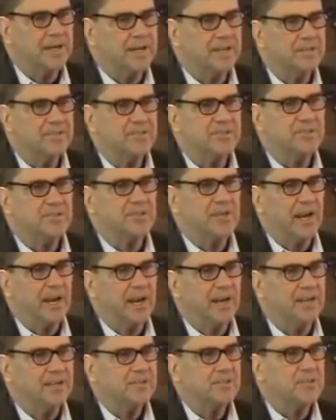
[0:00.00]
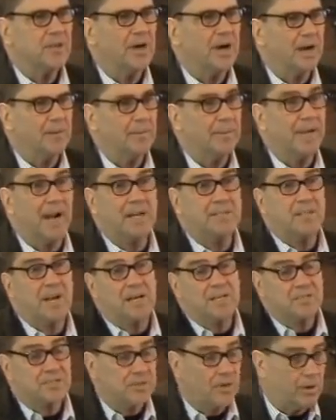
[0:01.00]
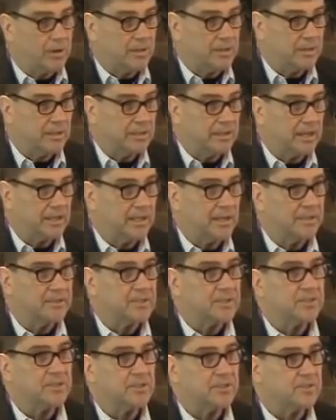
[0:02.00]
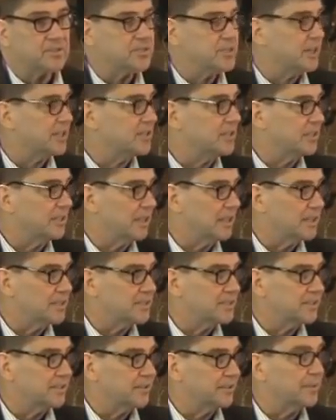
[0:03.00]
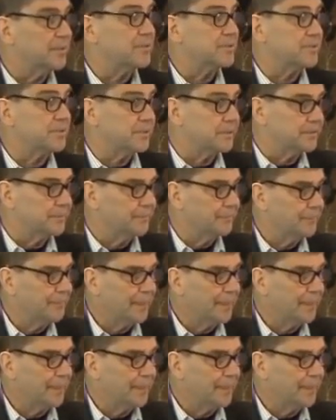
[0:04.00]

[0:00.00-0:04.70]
has changed. So I mean, I, I started and I, I just turned sixty last year, this year,